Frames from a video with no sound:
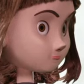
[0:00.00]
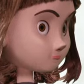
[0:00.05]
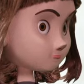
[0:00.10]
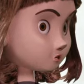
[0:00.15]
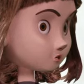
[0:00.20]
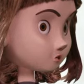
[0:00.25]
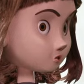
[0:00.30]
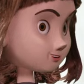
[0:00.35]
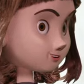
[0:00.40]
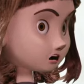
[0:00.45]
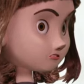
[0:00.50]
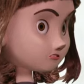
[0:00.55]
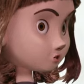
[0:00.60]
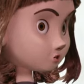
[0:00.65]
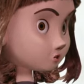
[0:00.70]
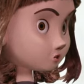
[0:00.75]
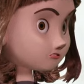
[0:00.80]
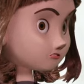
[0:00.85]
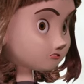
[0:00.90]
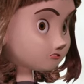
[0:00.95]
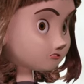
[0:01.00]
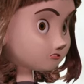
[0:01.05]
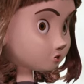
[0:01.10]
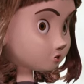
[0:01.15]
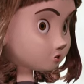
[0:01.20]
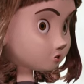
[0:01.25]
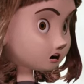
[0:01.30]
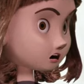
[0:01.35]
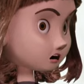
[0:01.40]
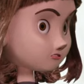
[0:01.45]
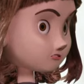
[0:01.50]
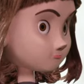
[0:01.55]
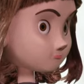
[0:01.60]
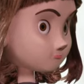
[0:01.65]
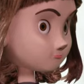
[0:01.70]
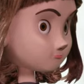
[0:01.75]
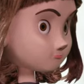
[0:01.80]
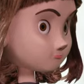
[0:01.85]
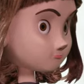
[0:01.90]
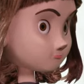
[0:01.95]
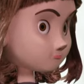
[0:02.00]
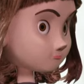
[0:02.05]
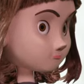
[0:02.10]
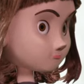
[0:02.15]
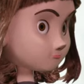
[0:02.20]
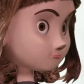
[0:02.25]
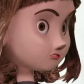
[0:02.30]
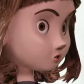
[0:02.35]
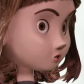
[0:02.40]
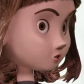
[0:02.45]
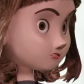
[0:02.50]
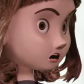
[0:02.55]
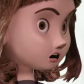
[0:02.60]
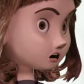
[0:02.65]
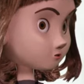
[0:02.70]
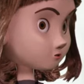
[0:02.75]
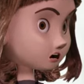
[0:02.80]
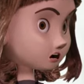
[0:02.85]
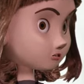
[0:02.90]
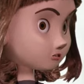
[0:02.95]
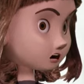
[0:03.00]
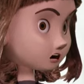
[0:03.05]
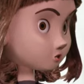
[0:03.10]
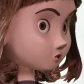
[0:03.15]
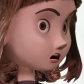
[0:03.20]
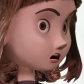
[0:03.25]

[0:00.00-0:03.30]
Don't mix more than 2 fonts. Choose the right line